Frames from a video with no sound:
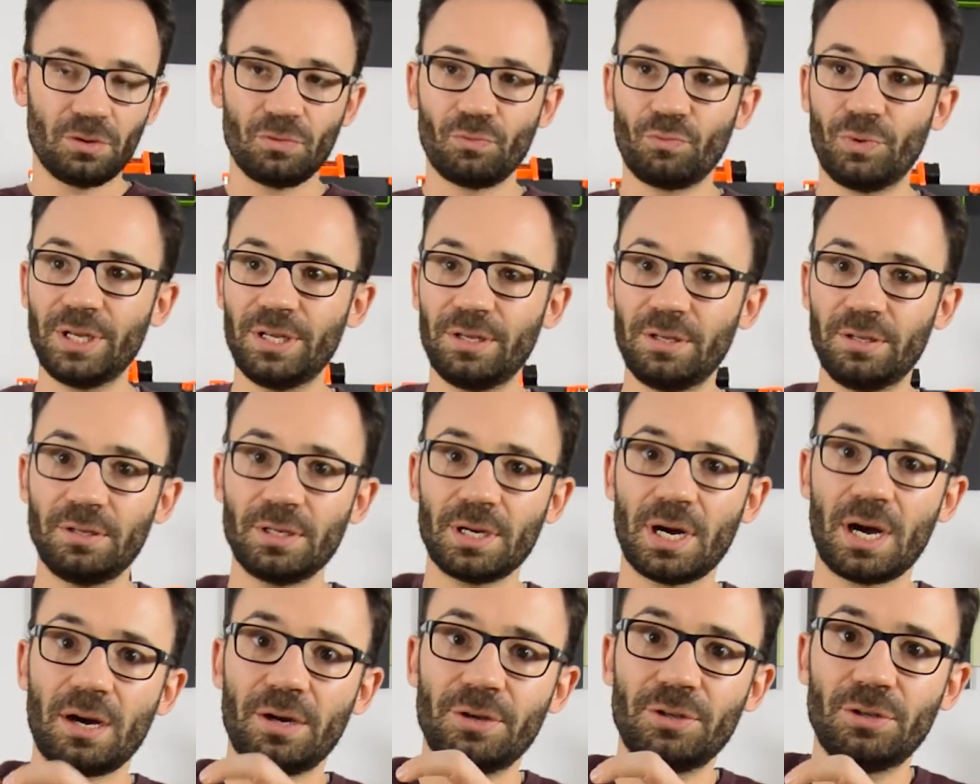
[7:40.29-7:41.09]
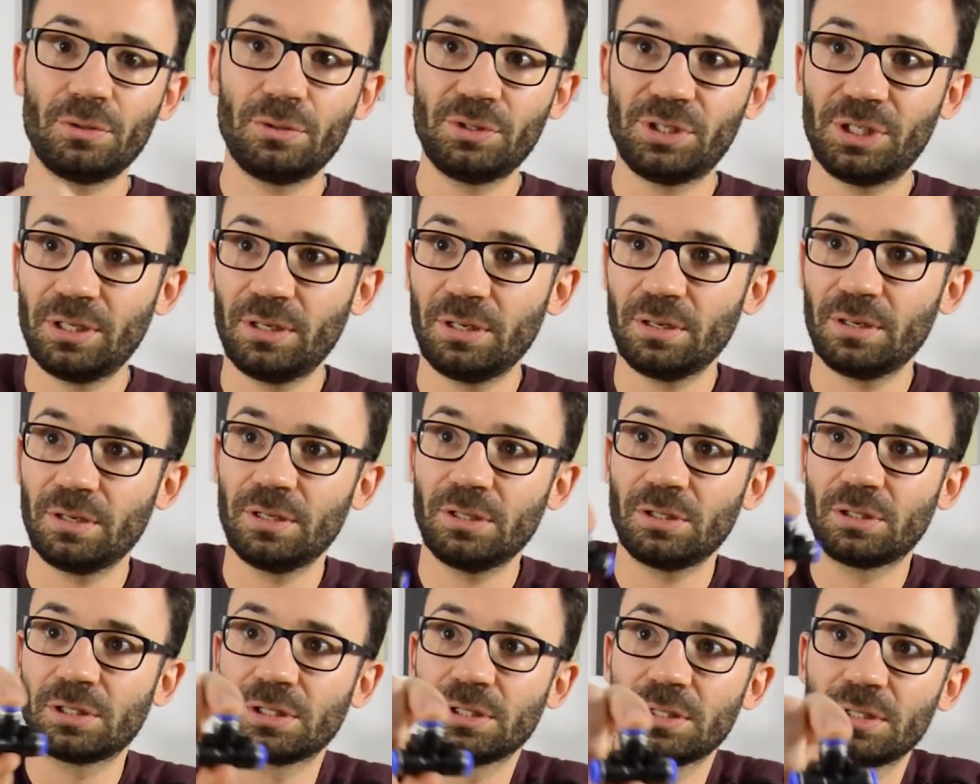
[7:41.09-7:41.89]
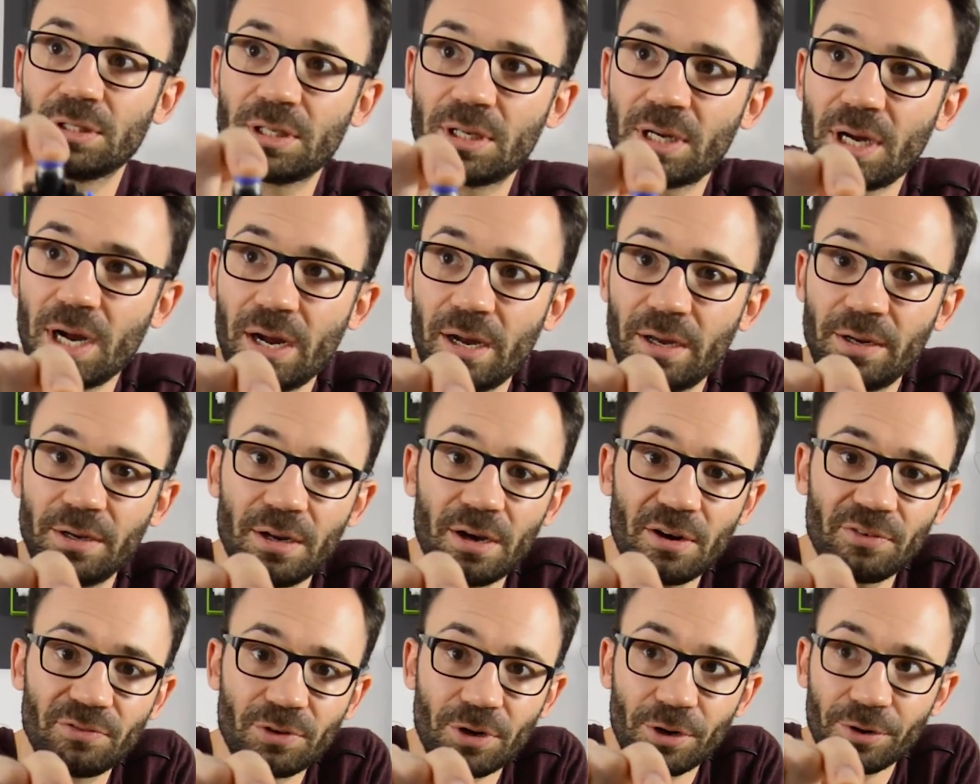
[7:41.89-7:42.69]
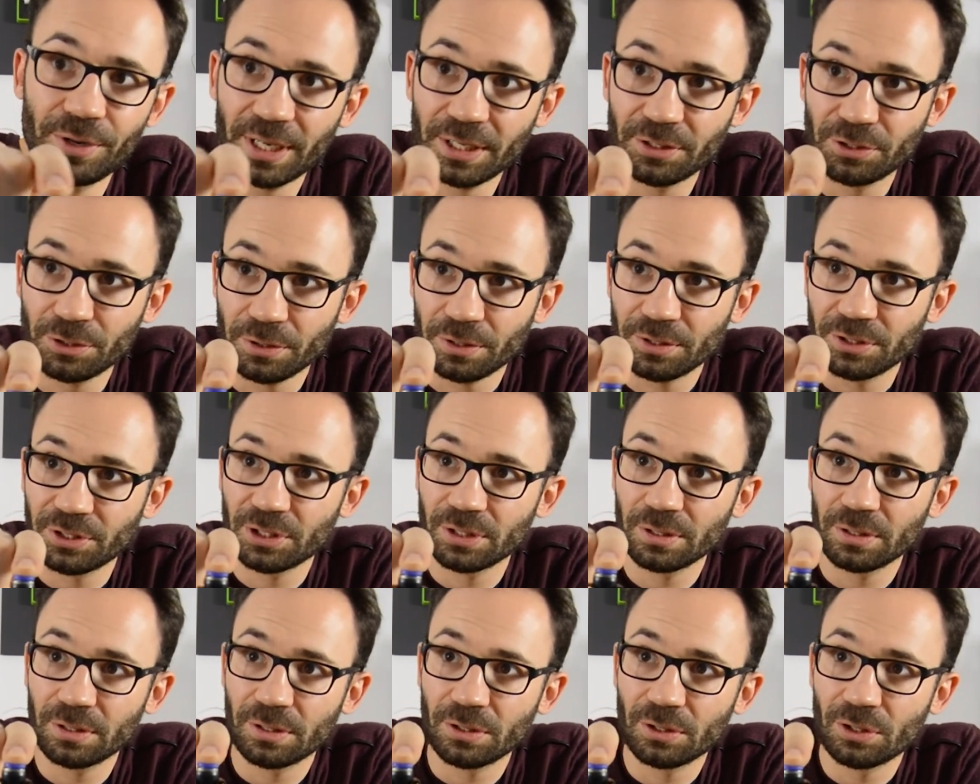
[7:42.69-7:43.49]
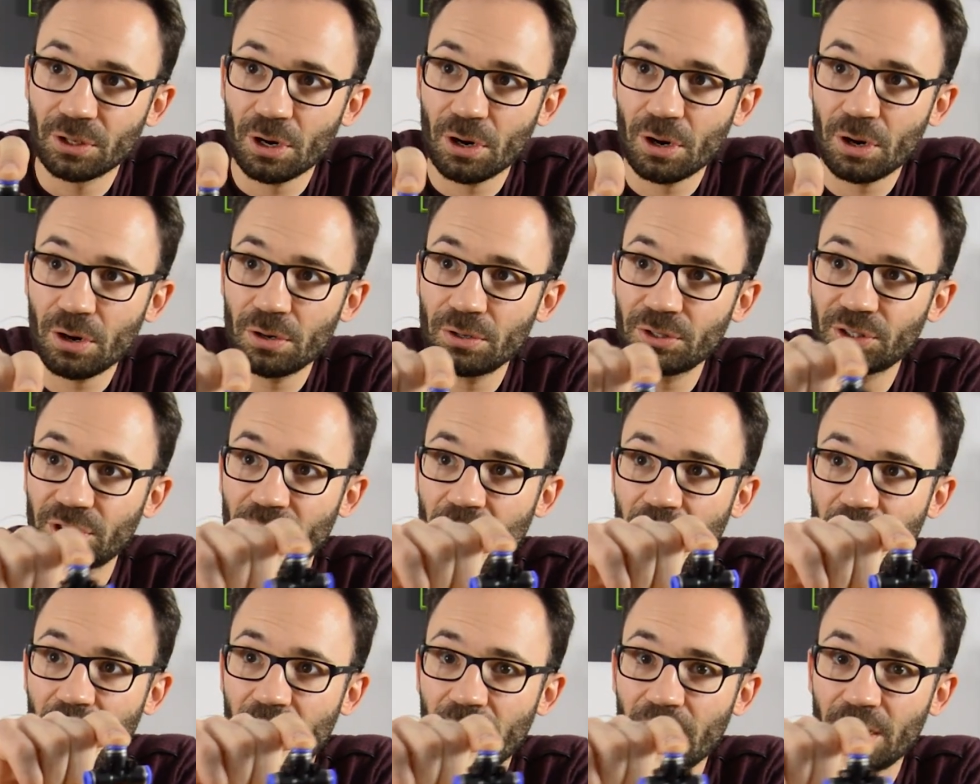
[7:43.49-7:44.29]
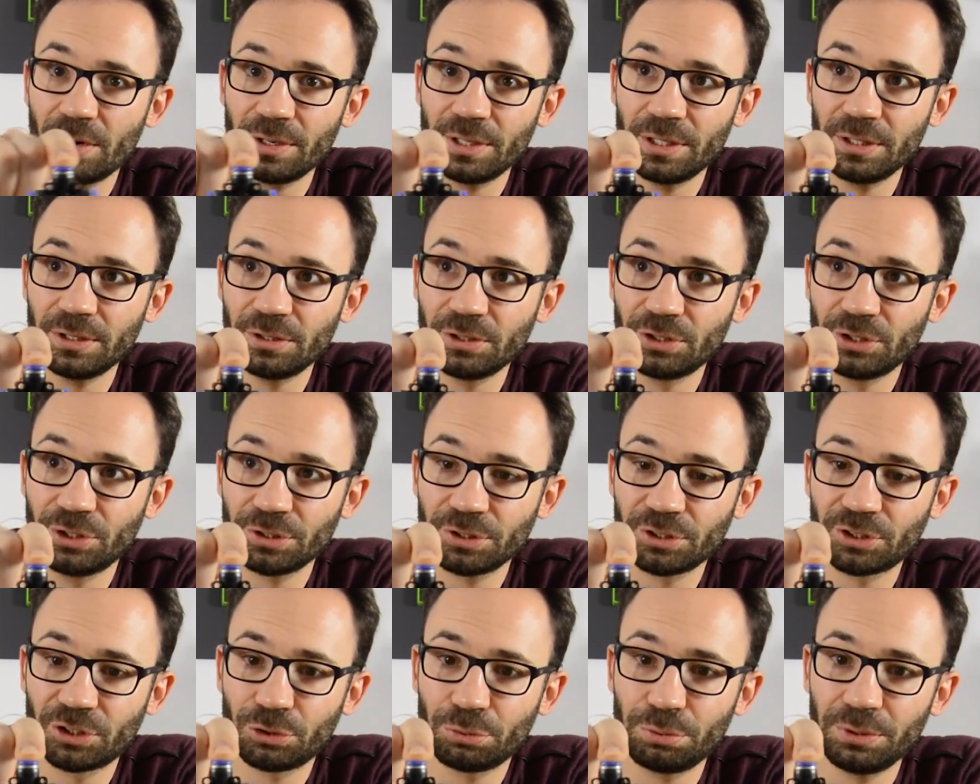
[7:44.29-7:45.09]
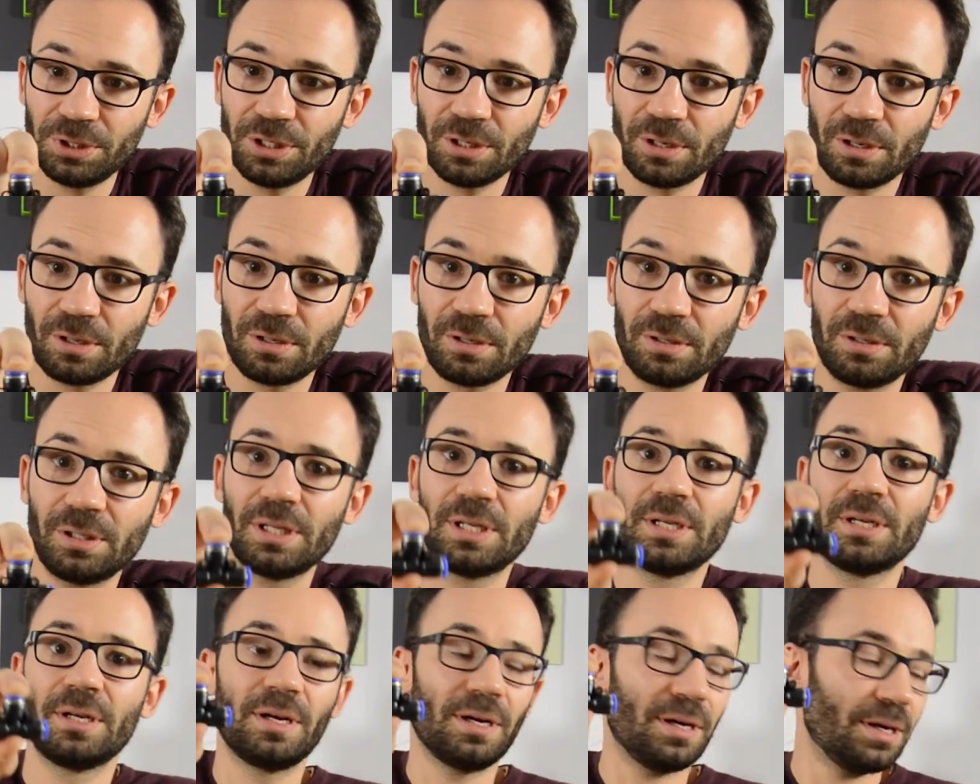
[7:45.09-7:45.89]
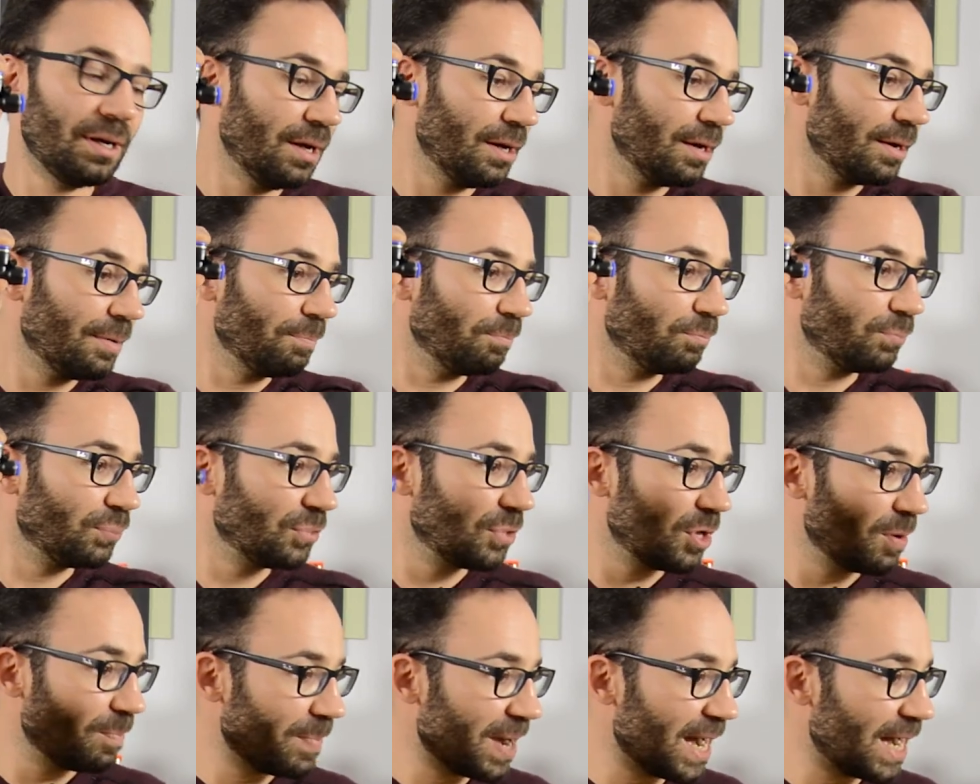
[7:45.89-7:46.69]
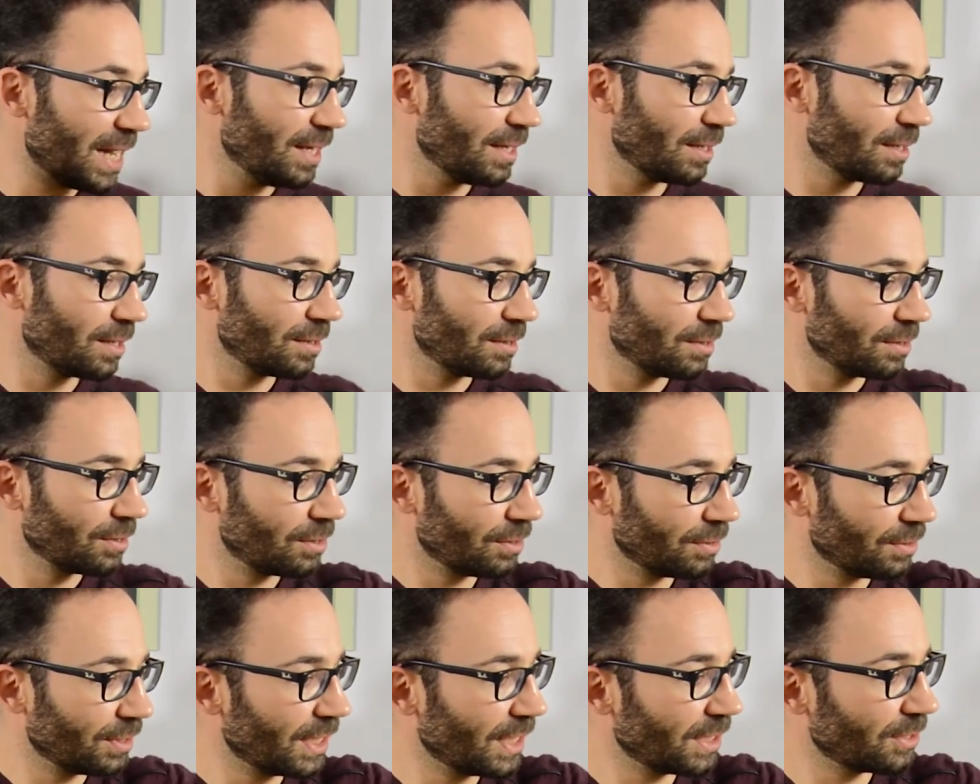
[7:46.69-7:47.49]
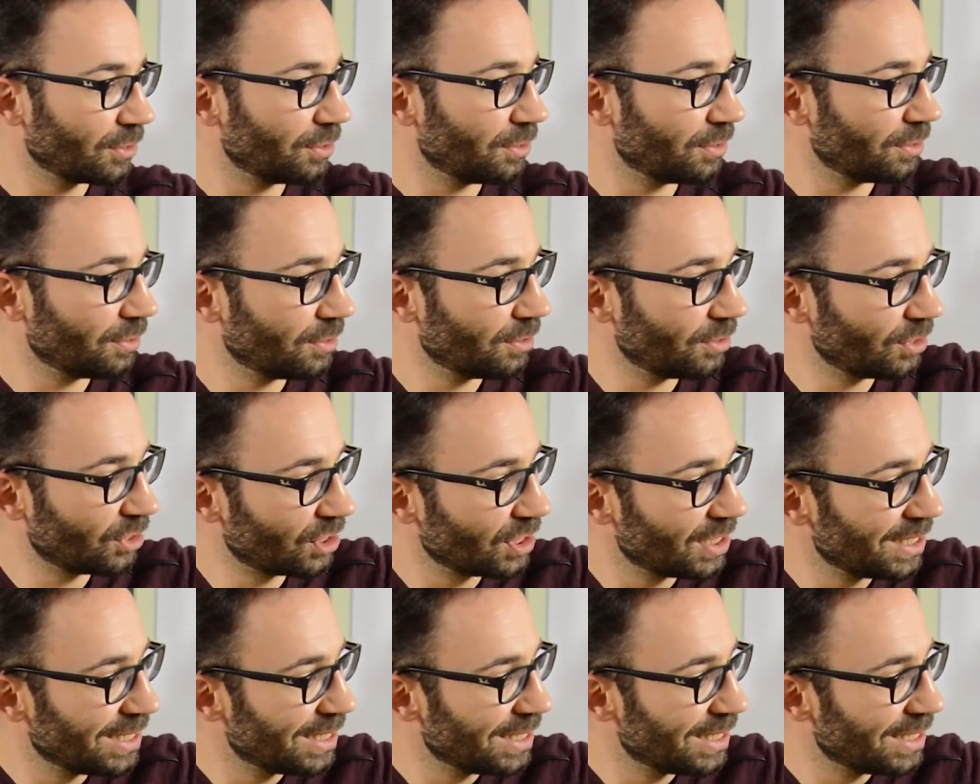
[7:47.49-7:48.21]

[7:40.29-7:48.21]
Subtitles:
We are using this kind of connectors. Those are industrial pneumatic connectors